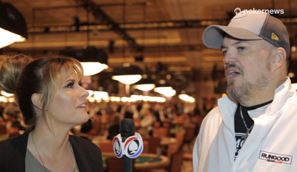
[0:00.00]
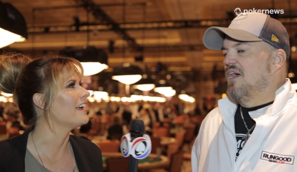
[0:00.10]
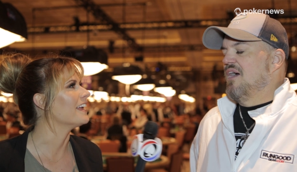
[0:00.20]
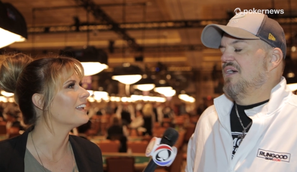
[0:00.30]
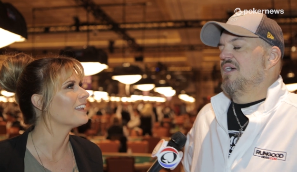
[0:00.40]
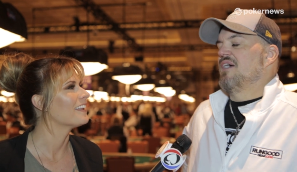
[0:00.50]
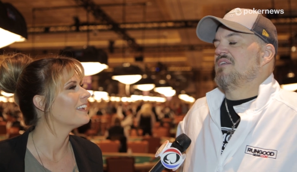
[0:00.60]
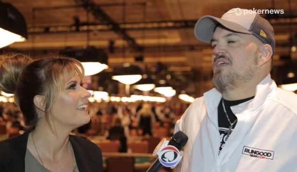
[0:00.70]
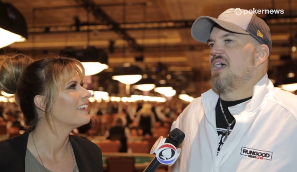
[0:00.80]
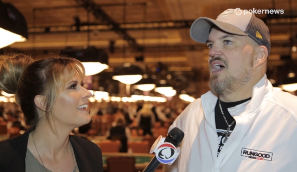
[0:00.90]
Speaker 1: right.
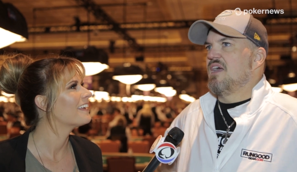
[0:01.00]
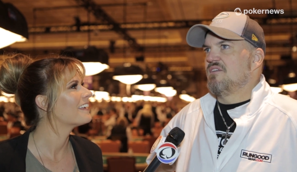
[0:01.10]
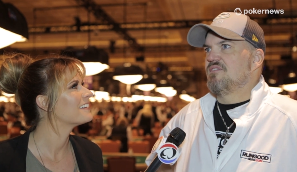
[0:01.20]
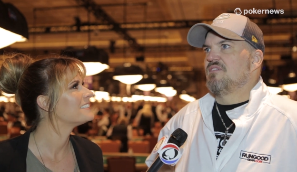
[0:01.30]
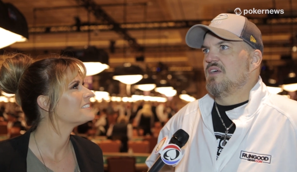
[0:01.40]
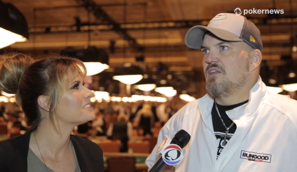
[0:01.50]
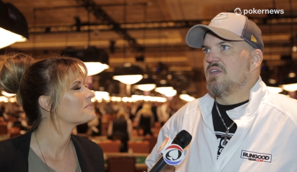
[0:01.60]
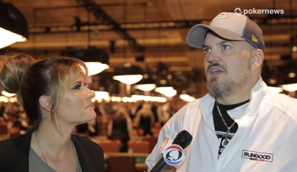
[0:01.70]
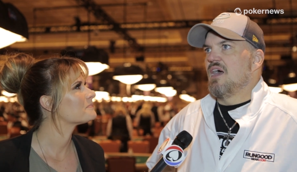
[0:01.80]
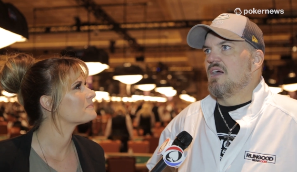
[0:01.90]
And the guys in
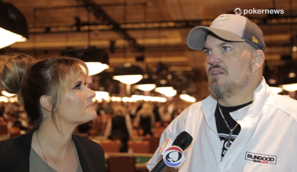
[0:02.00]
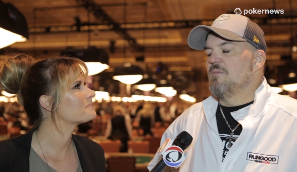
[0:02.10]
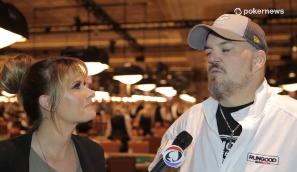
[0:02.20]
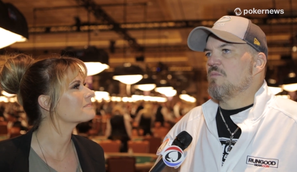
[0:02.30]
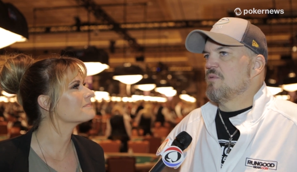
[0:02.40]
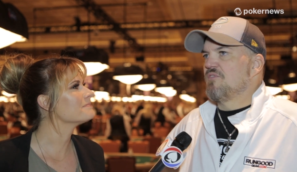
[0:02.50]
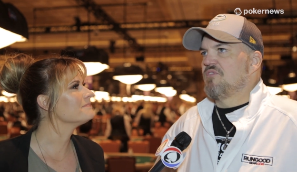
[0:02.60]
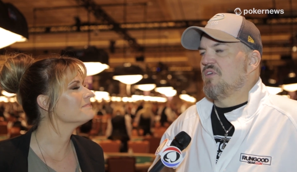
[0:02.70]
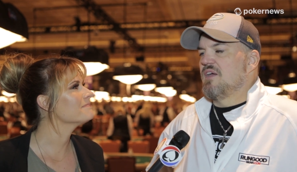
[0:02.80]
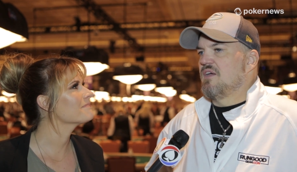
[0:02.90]
the high limit room are
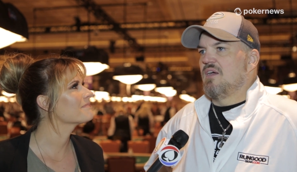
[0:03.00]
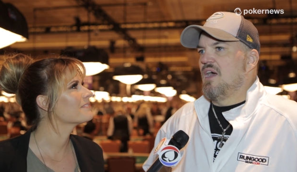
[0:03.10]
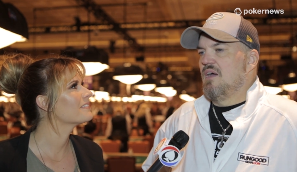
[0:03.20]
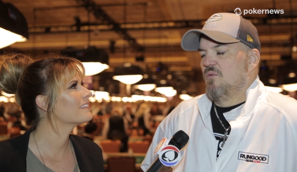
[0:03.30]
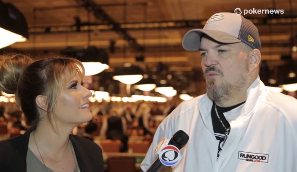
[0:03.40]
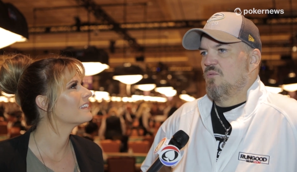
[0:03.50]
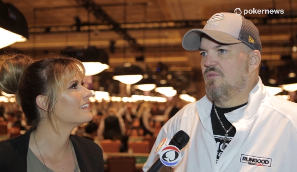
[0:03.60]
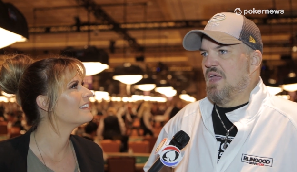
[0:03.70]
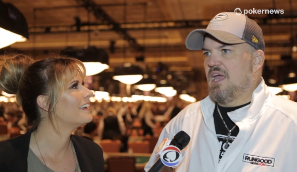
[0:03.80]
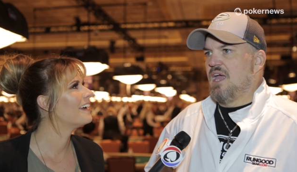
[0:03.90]
just like, uh,
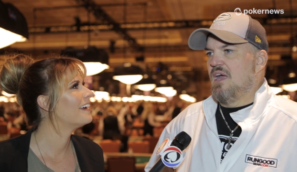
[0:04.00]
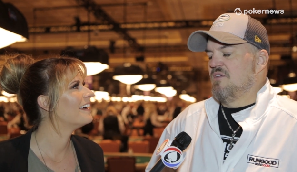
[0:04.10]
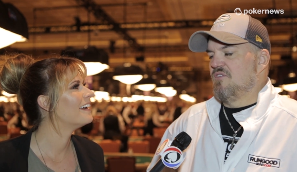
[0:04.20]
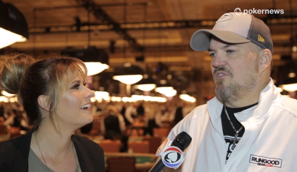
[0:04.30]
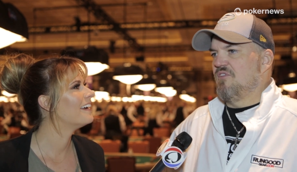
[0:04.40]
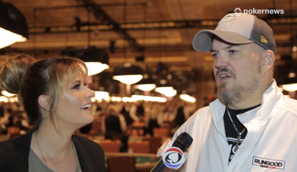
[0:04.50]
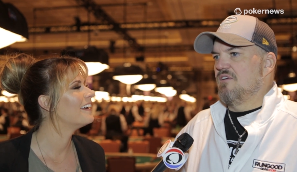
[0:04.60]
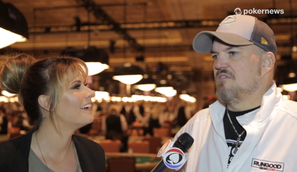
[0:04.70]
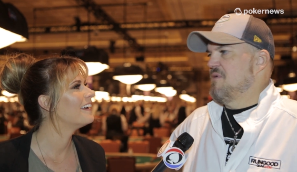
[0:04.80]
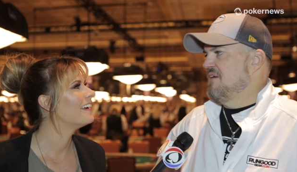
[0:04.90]
they can't. They're just like,
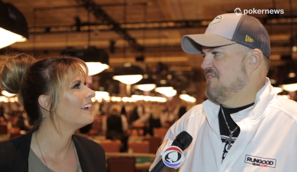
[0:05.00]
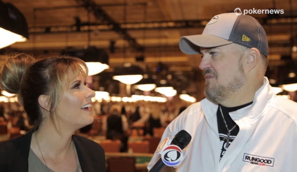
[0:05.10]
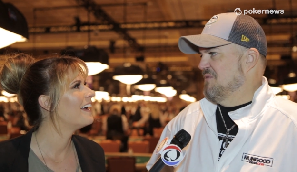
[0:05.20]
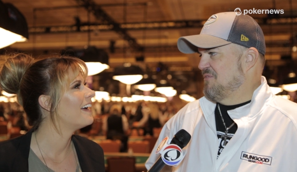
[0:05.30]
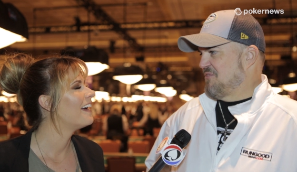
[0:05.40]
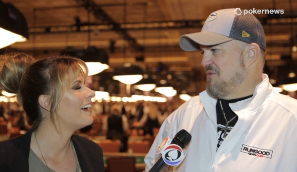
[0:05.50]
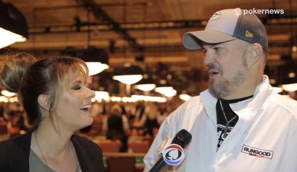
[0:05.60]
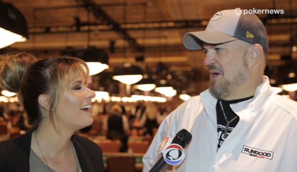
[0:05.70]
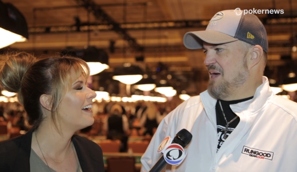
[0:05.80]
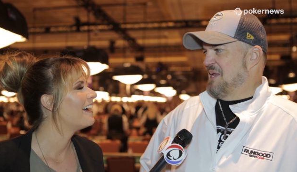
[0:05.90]
you're amazing. What is
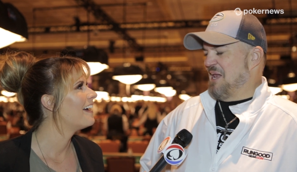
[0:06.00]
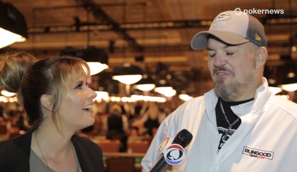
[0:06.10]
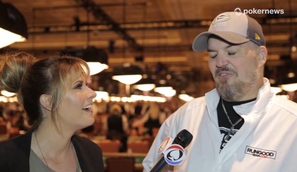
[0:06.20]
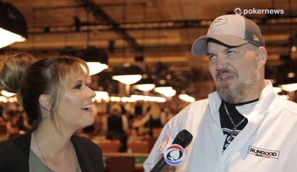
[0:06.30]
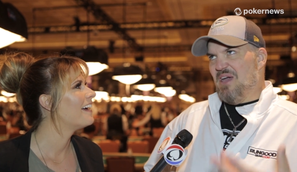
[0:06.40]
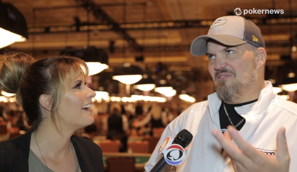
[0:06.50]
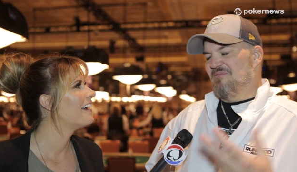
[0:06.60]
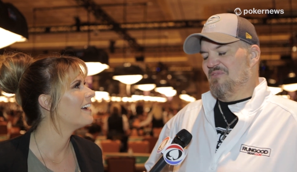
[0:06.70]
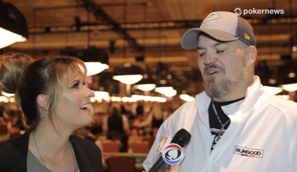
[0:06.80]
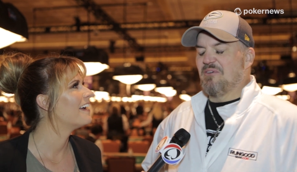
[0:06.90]
going on? And I just can't
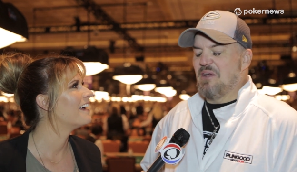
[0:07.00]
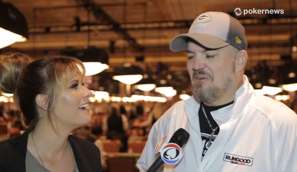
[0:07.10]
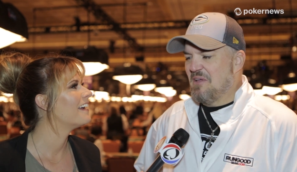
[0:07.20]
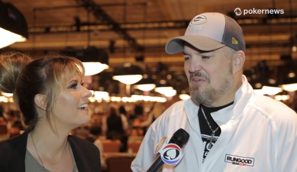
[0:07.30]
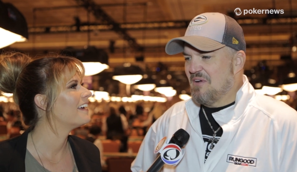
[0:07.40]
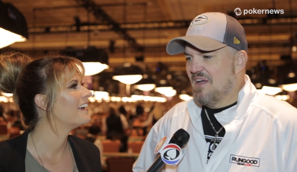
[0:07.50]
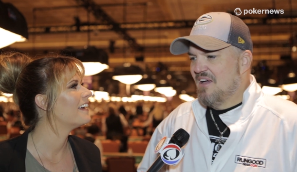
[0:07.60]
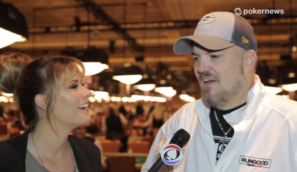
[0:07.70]
figure it out either.